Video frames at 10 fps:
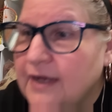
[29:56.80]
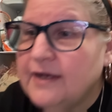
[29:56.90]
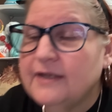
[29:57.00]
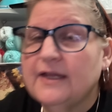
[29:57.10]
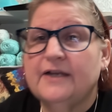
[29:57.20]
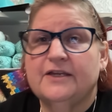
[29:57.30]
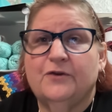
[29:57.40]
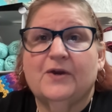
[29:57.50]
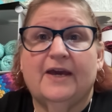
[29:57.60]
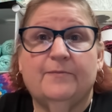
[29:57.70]
a lot of
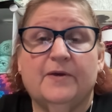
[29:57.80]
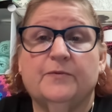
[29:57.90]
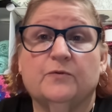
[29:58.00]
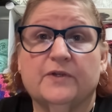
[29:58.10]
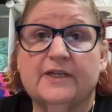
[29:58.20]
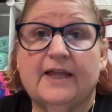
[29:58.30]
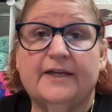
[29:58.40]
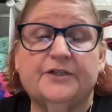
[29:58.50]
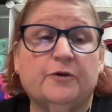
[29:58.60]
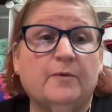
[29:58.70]
UK people really
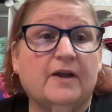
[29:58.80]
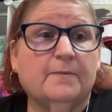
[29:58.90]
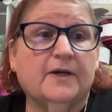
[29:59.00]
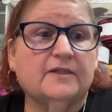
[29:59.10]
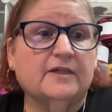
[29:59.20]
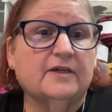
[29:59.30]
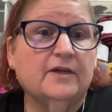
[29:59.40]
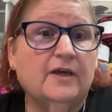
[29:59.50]
like Joe Bonamassa